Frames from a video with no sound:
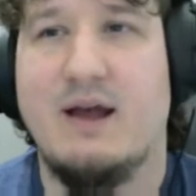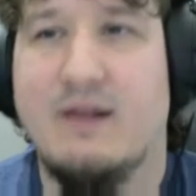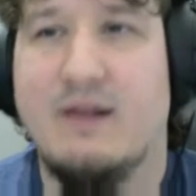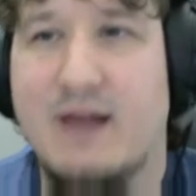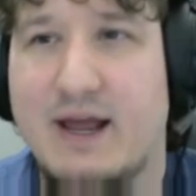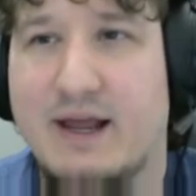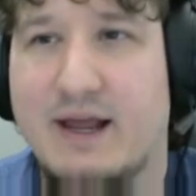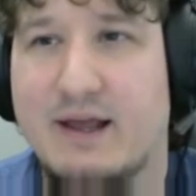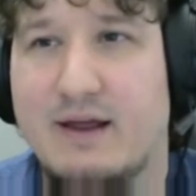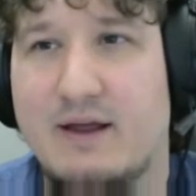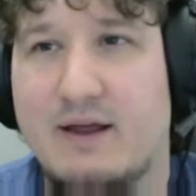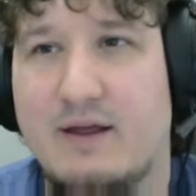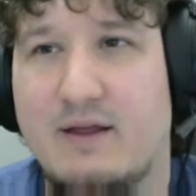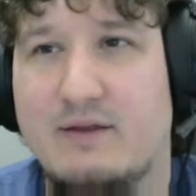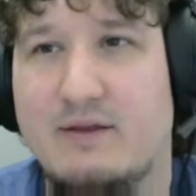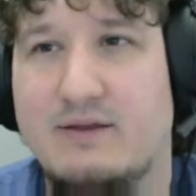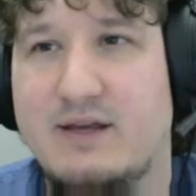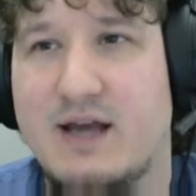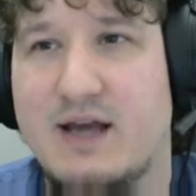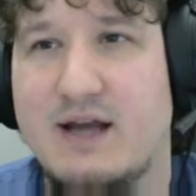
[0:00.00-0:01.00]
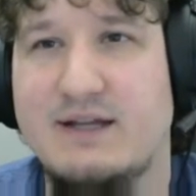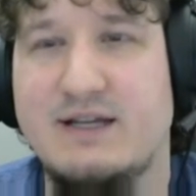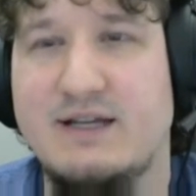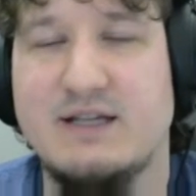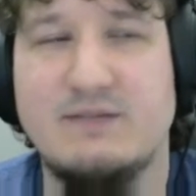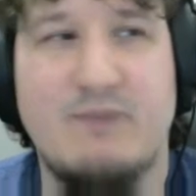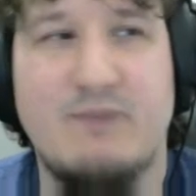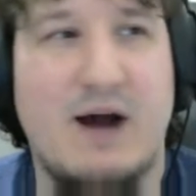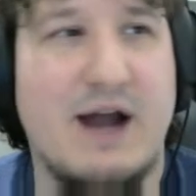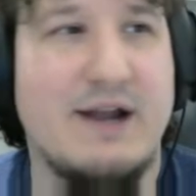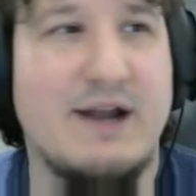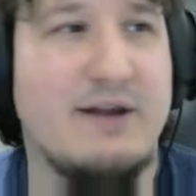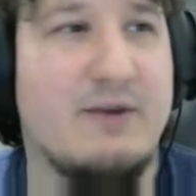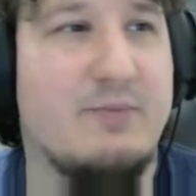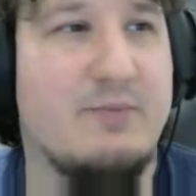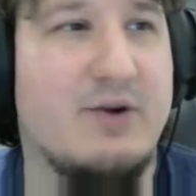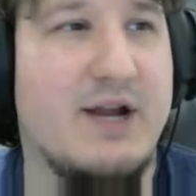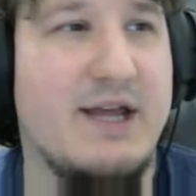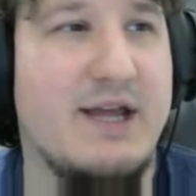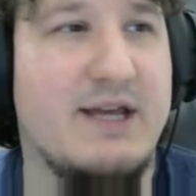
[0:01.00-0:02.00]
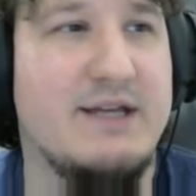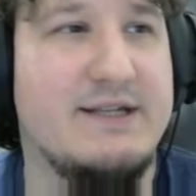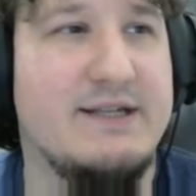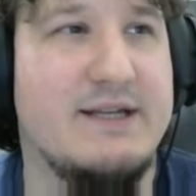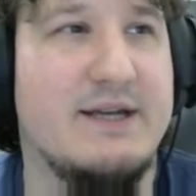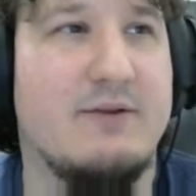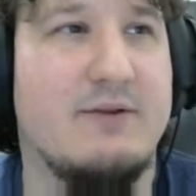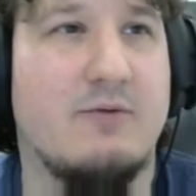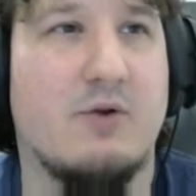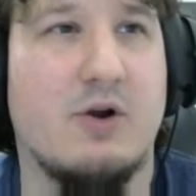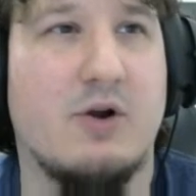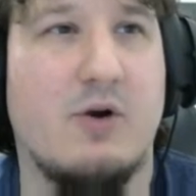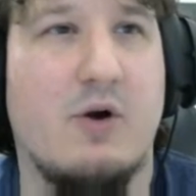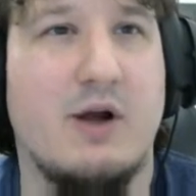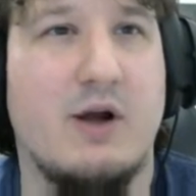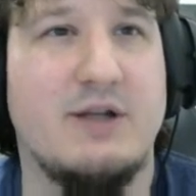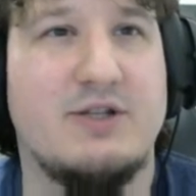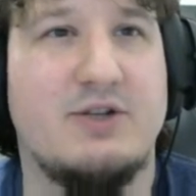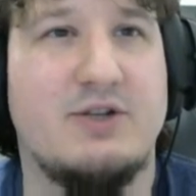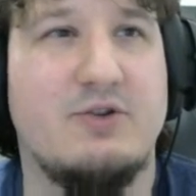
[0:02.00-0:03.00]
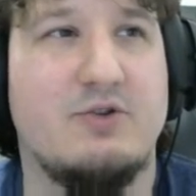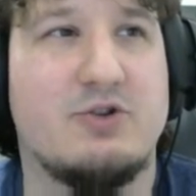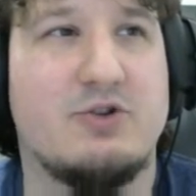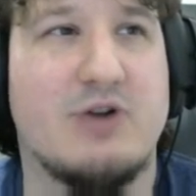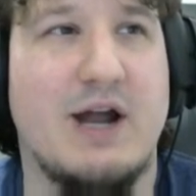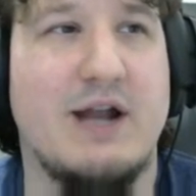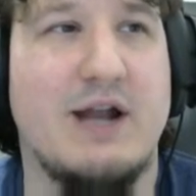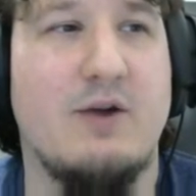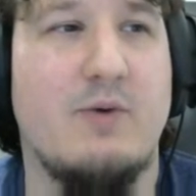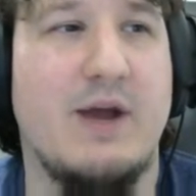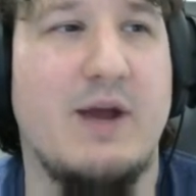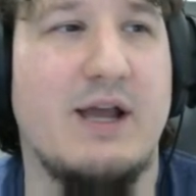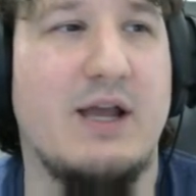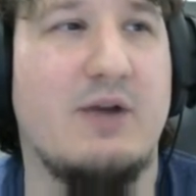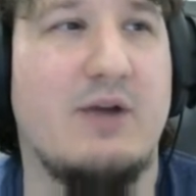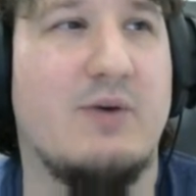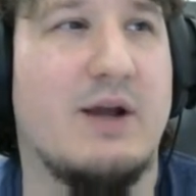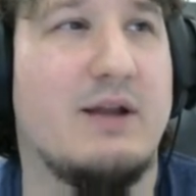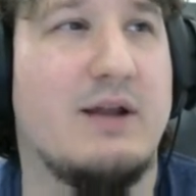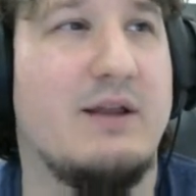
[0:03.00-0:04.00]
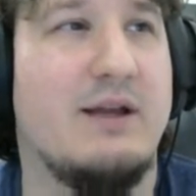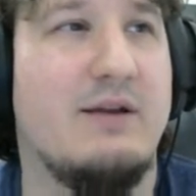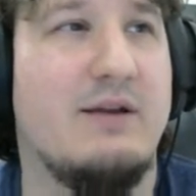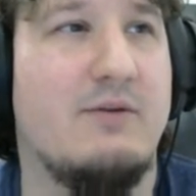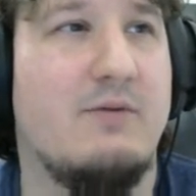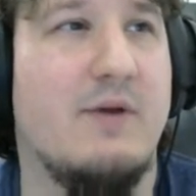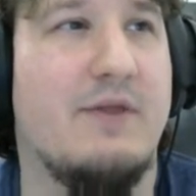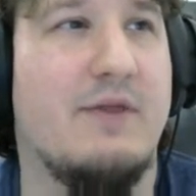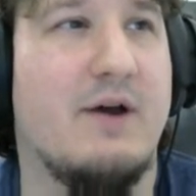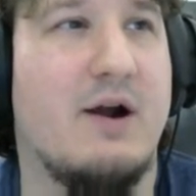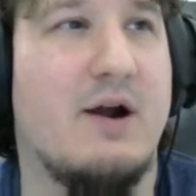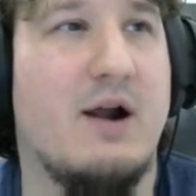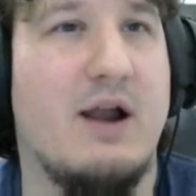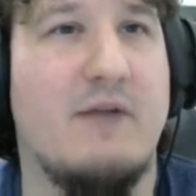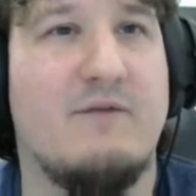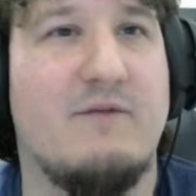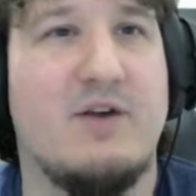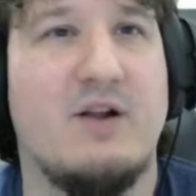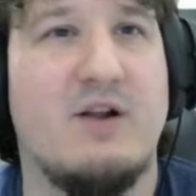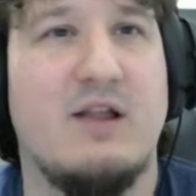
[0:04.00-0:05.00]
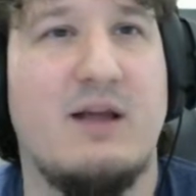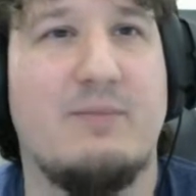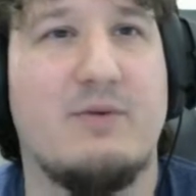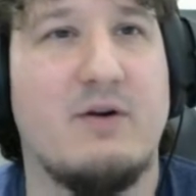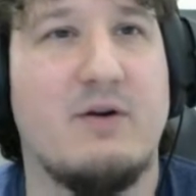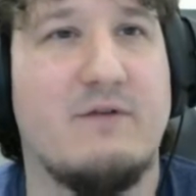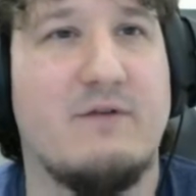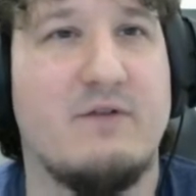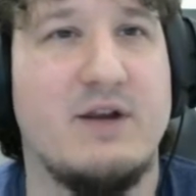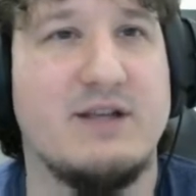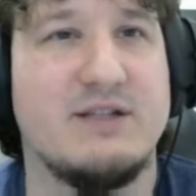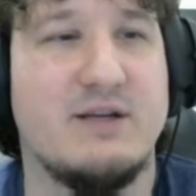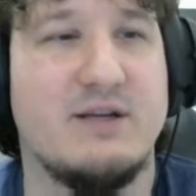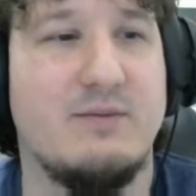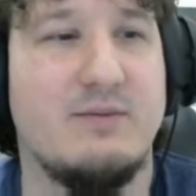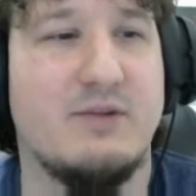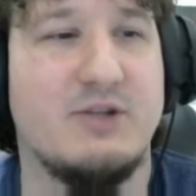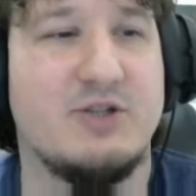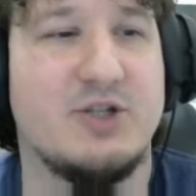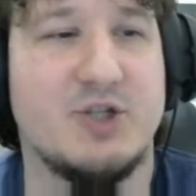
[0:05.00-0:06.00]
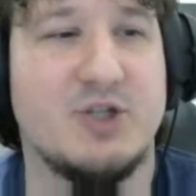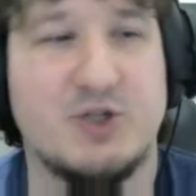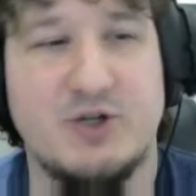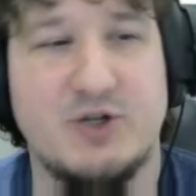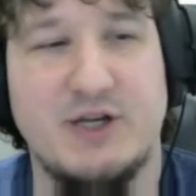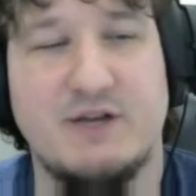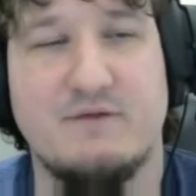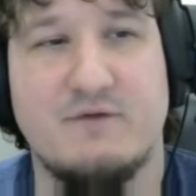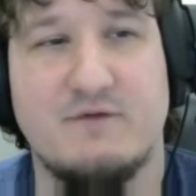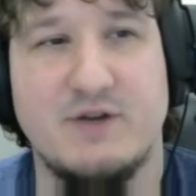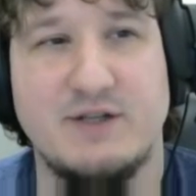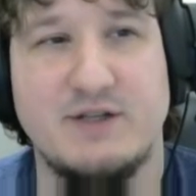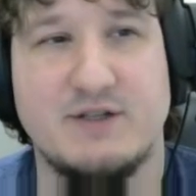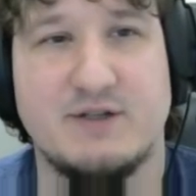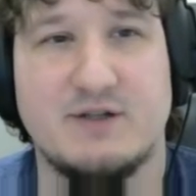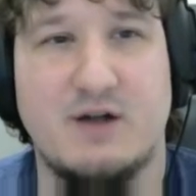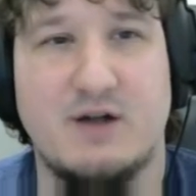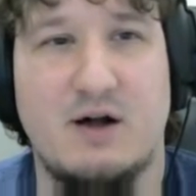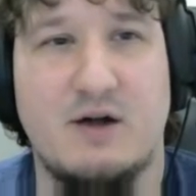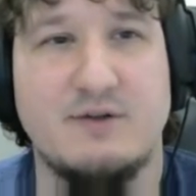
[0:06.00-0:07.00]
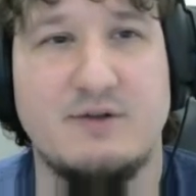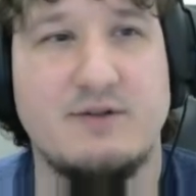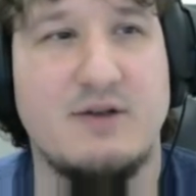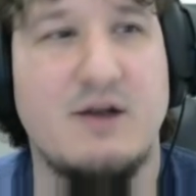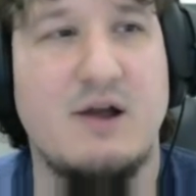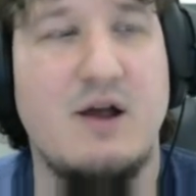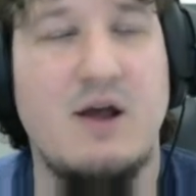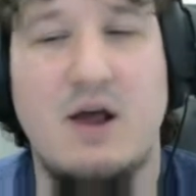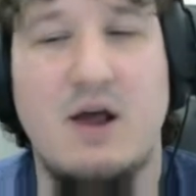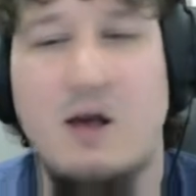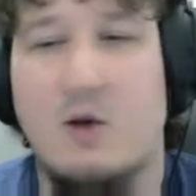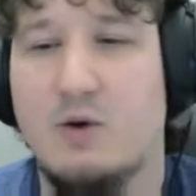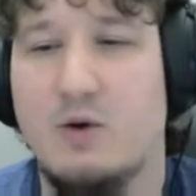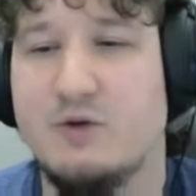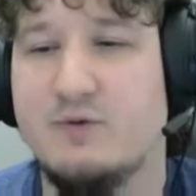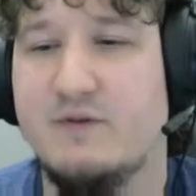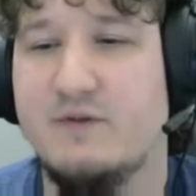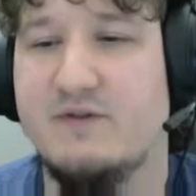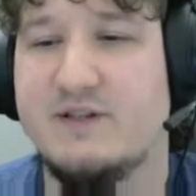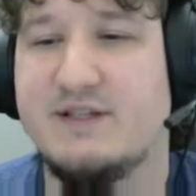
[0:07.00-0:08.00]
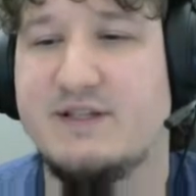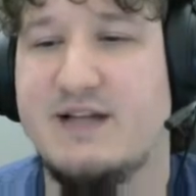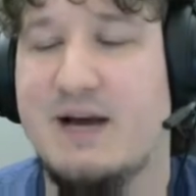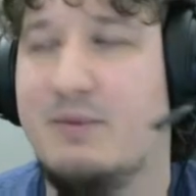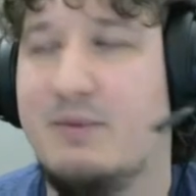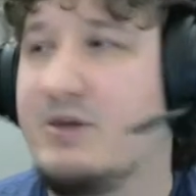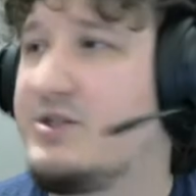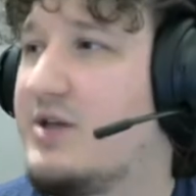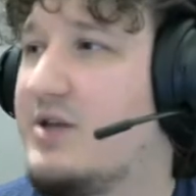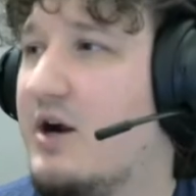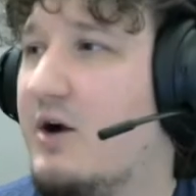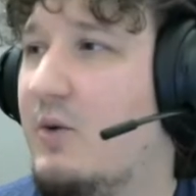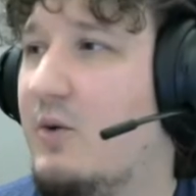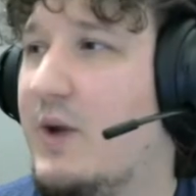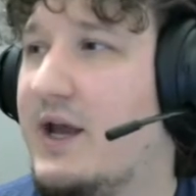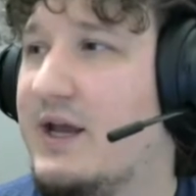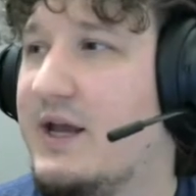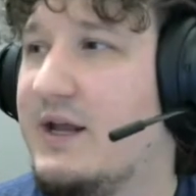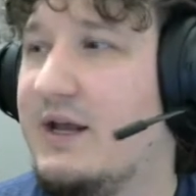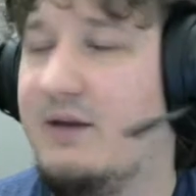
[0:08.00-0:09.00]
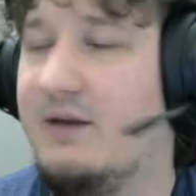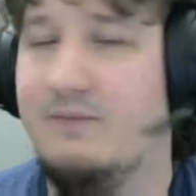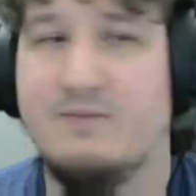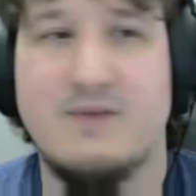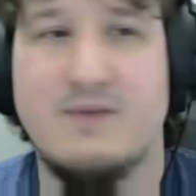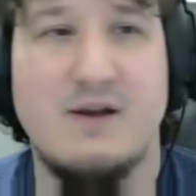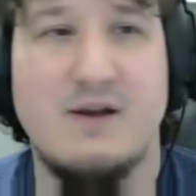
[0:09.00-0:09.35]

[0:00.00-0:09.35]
Like, the ideas behind it are pretty easy. We're going to try and awaken quickly with our Infernal Emperor, Frieza, Malicious Streak, and Frieza's Calls. Once we've established our awakening,